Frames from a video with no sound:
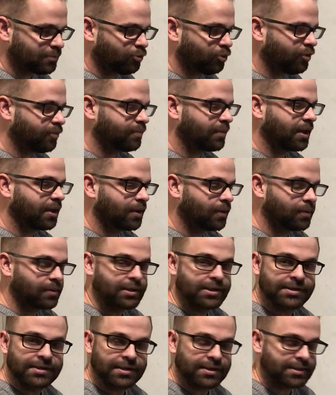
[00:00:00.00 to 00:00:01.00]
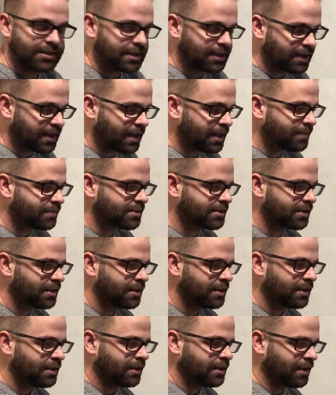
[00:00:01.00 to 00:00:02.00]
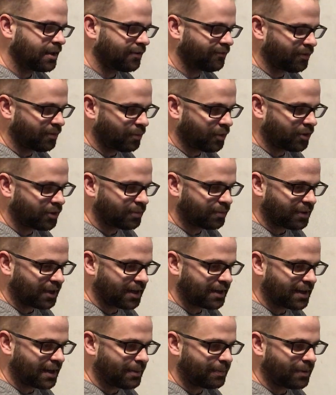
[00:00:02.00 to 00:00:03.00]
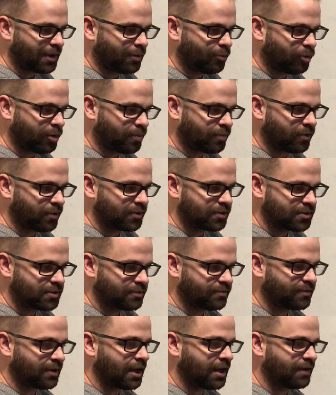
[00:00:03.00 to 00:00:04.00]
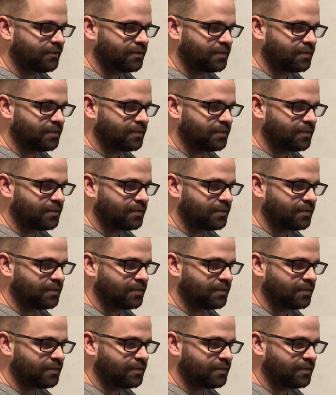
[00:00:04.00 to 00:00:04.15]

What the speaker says: Well, if my load is 16 amps, if I multiply that by 1.25,